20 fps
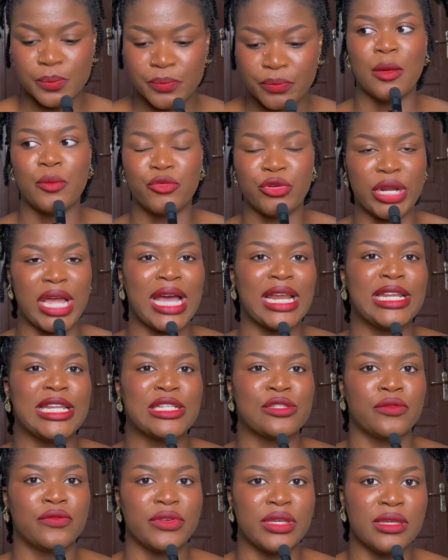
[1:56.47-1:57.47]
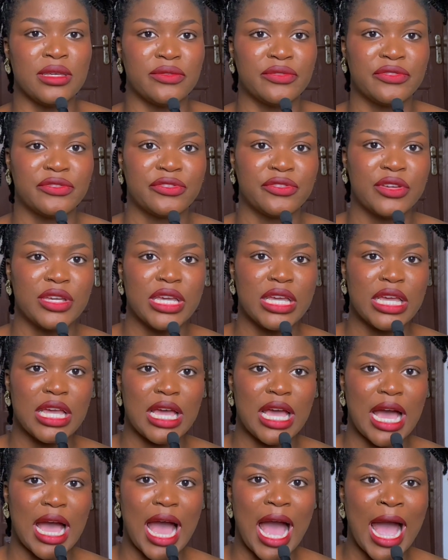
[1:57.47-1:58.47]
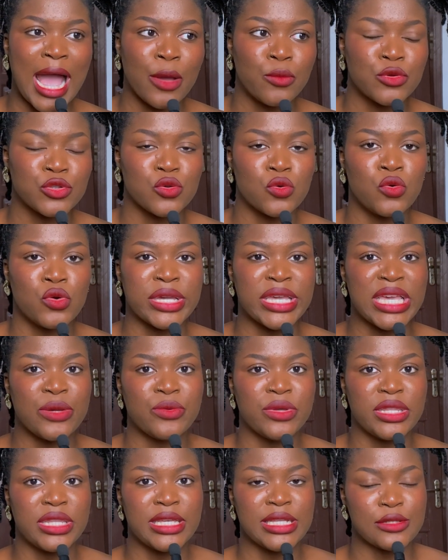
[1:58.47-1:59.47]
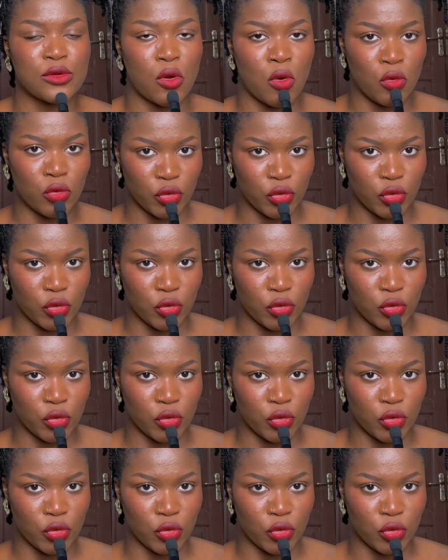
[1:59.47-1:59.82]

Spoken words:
regardless of if I was okay with it or